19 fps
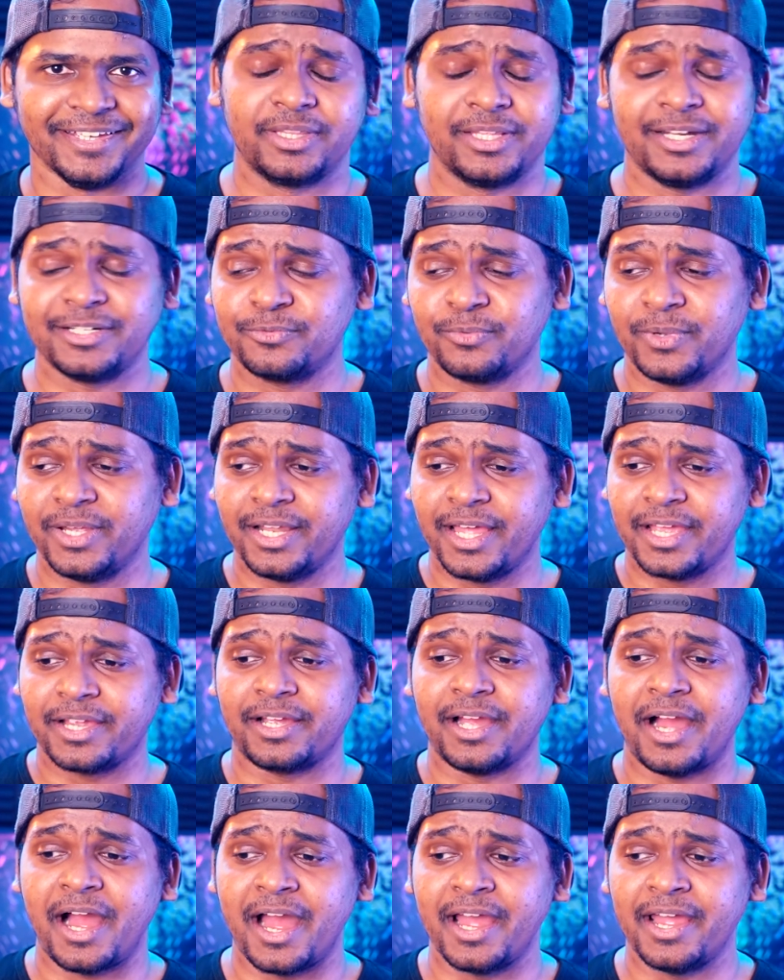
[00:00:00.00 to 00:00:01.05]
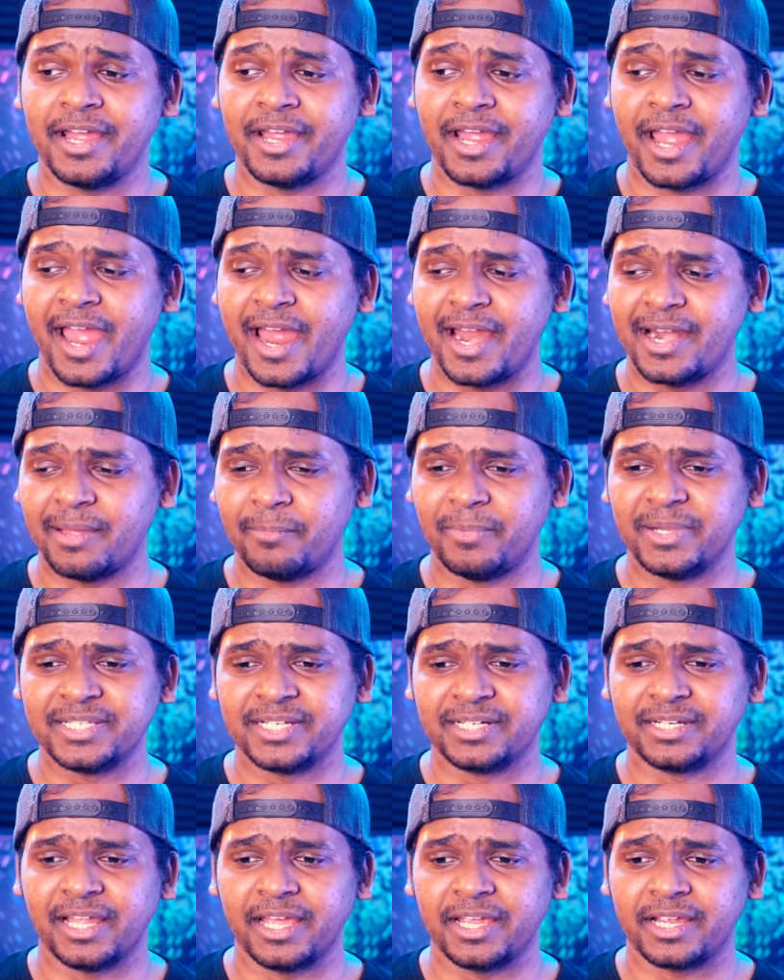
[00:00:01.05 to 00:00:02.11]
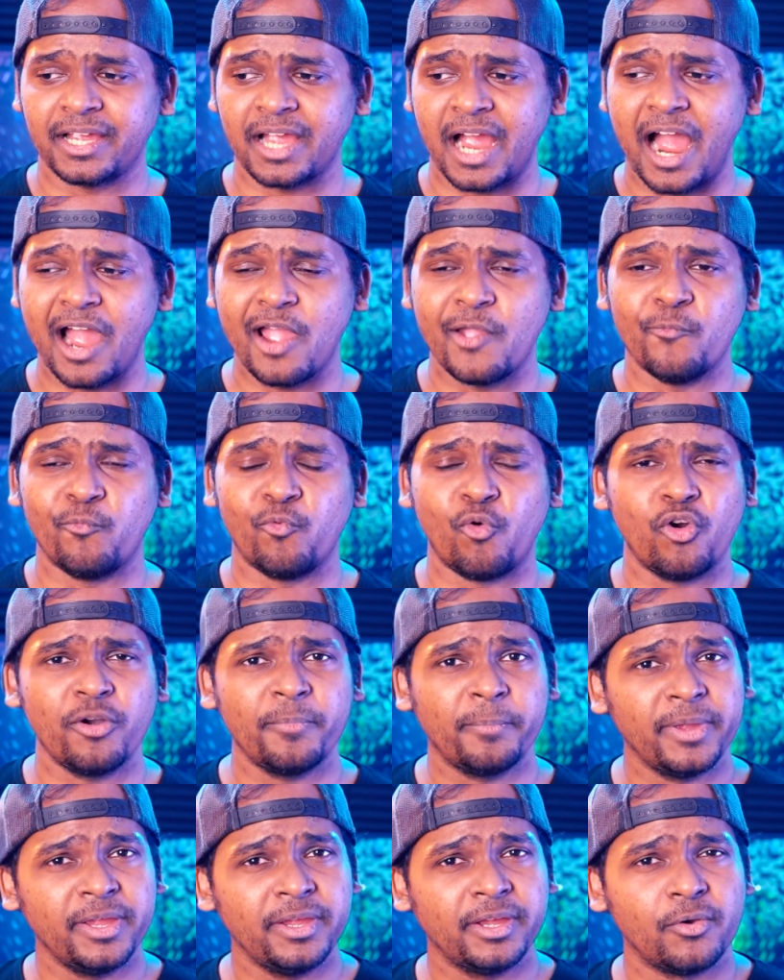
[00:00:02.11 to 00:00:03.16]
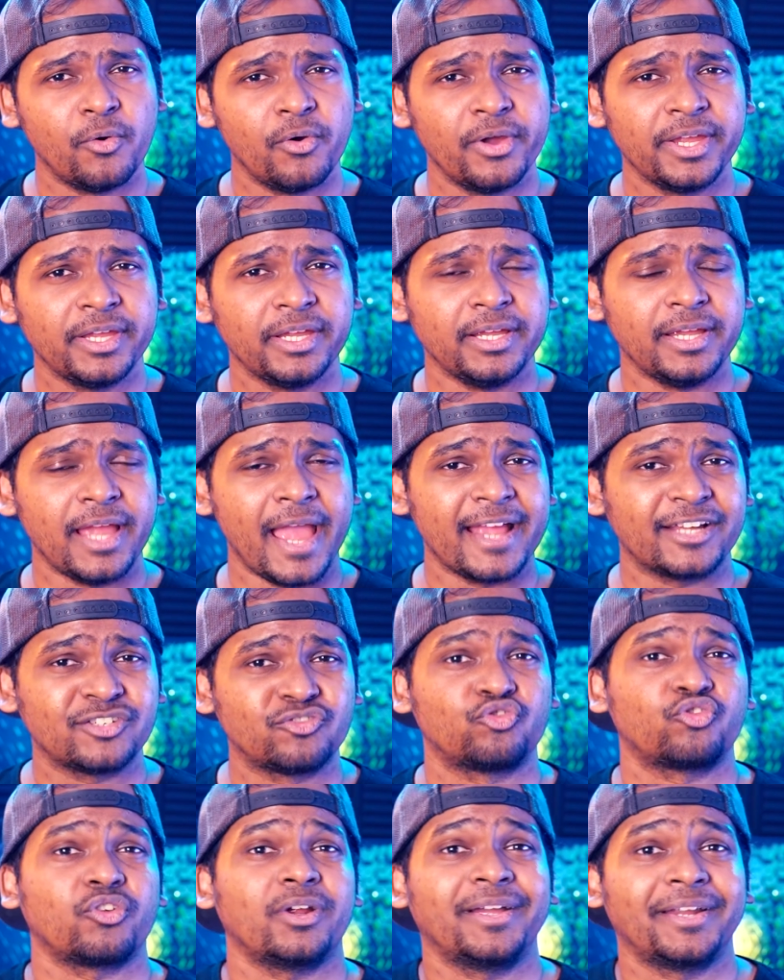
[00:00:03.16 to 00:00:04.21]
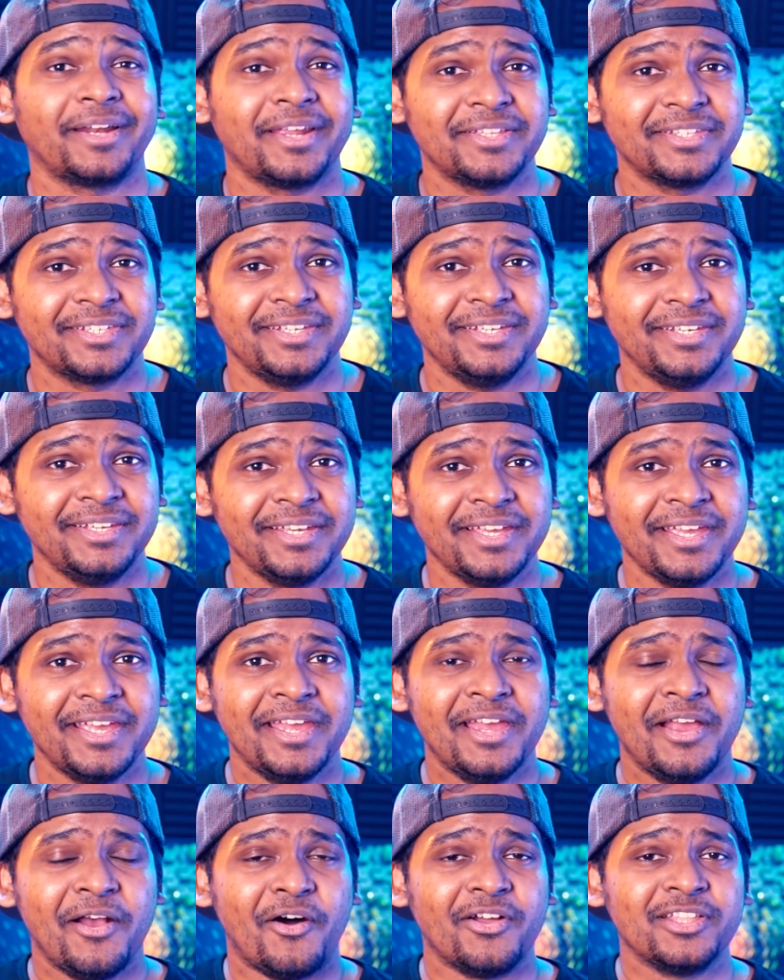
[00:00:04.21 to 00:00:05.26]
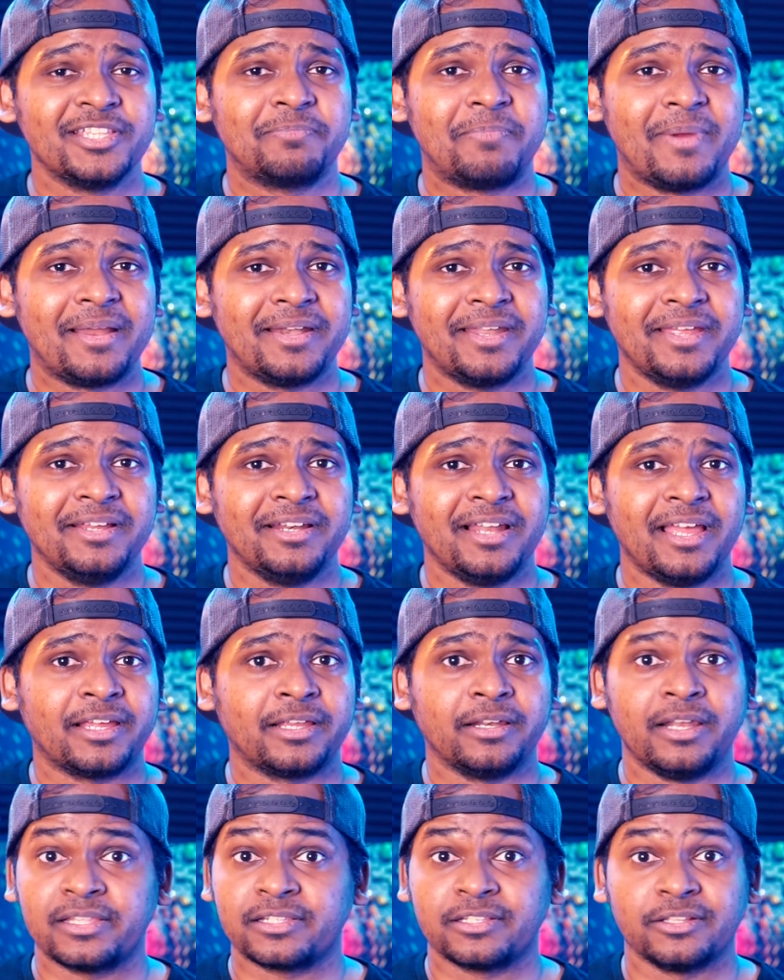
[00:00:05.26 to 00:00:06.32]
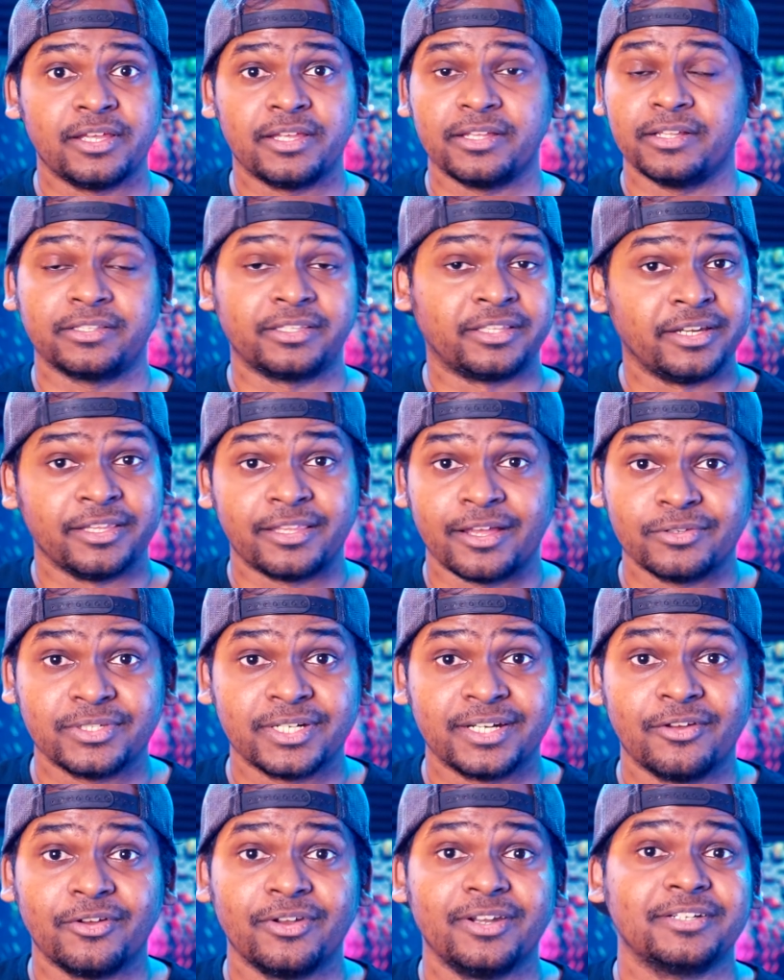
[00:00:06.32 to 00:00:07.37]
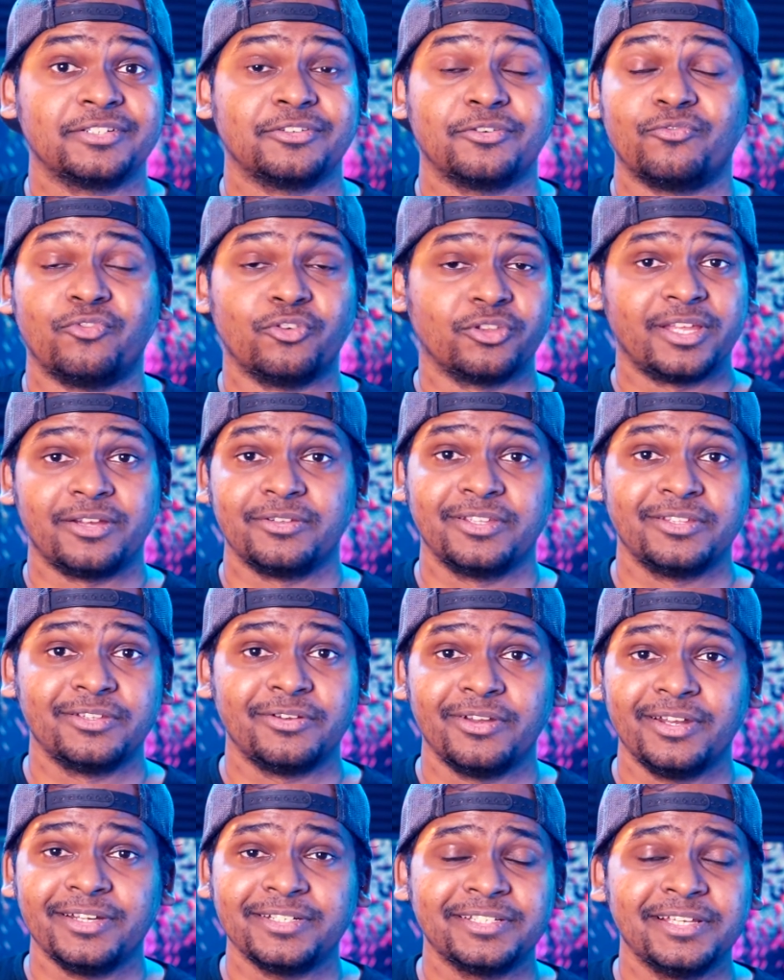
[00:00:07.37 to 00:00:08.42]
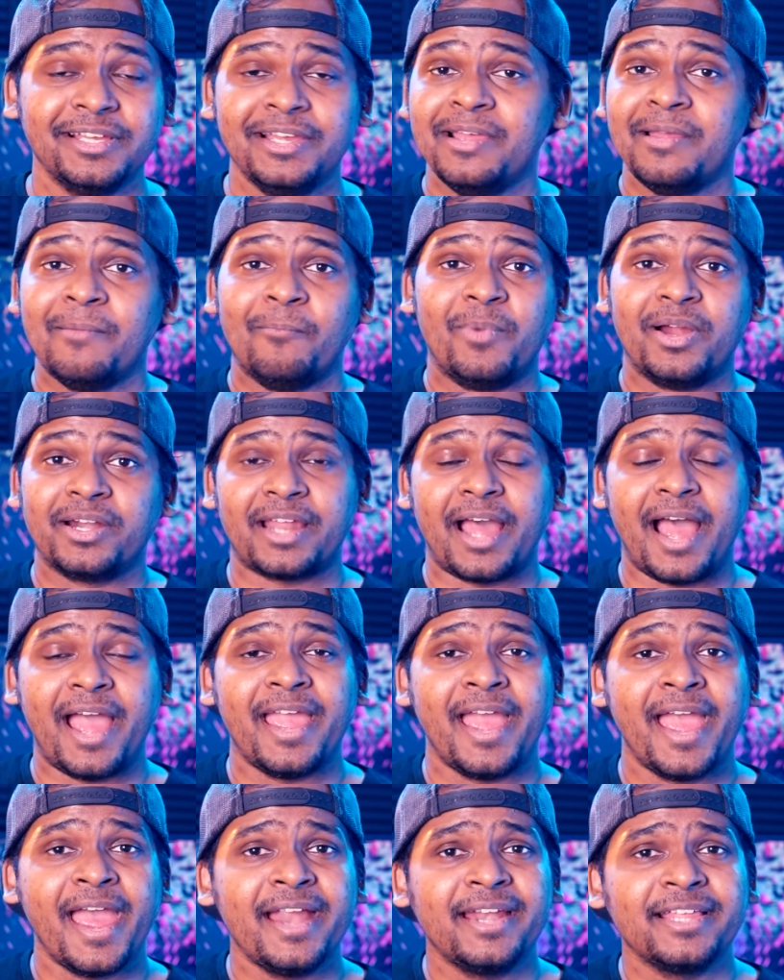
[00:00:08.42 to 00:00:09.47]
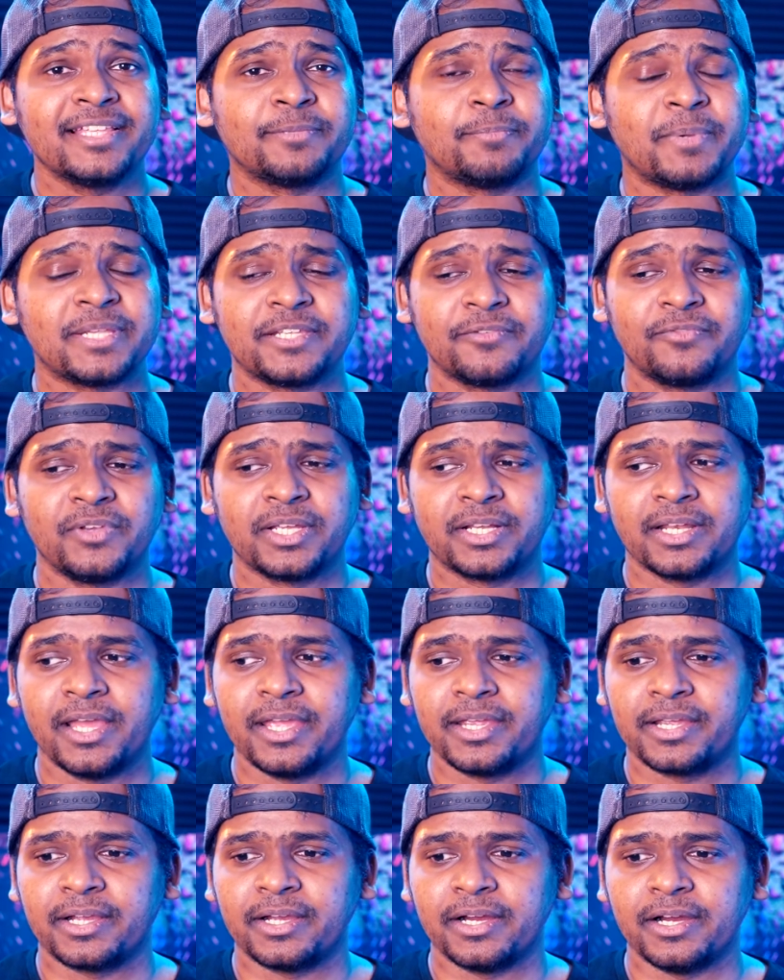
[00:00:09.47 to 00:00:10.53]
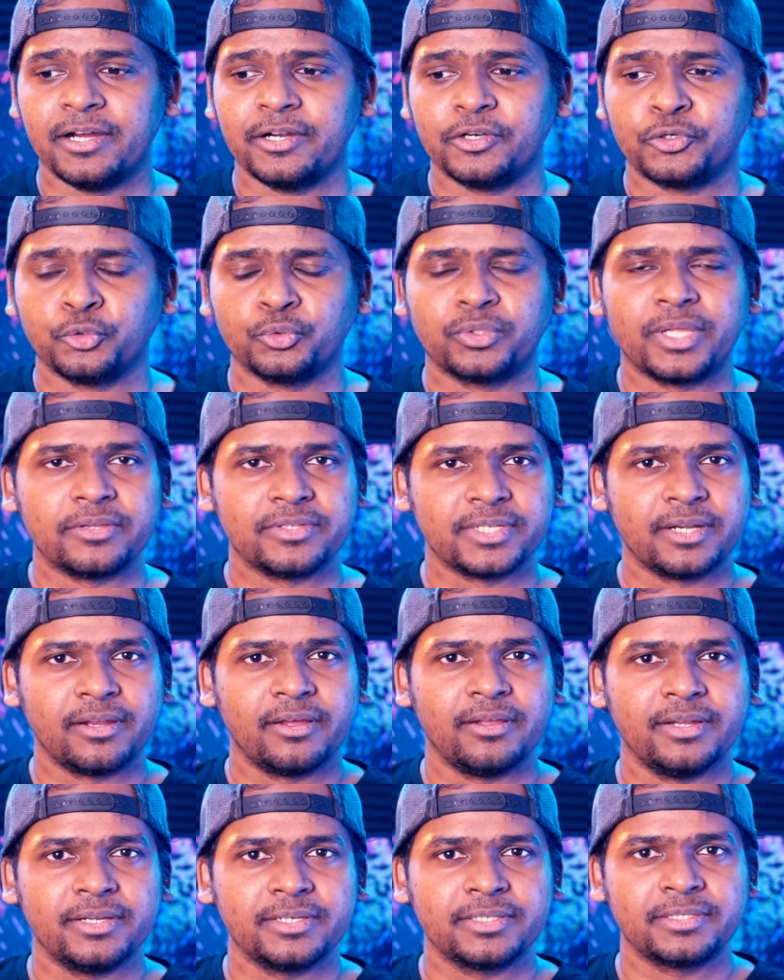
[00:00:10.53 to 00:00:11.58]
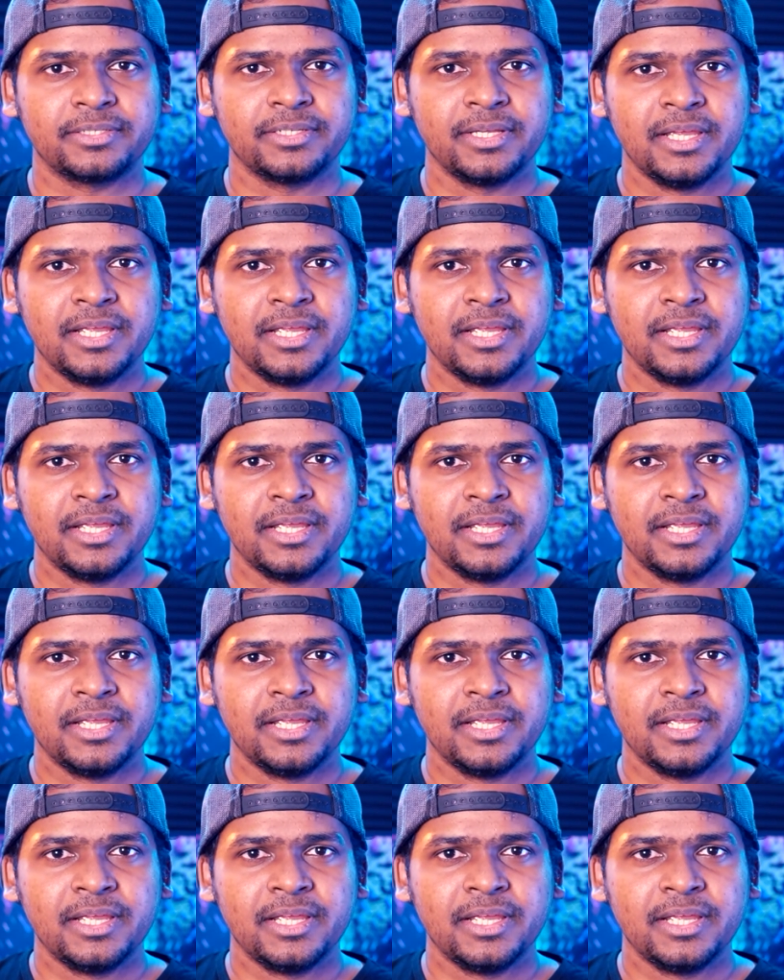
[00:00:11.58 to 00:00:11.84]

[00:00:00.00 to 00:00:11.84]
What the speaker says: That's where like I had a budget. Like I won't be going extra crazy on spending, like let's say $3,000 or $4,000, but I had a specific like $2,000.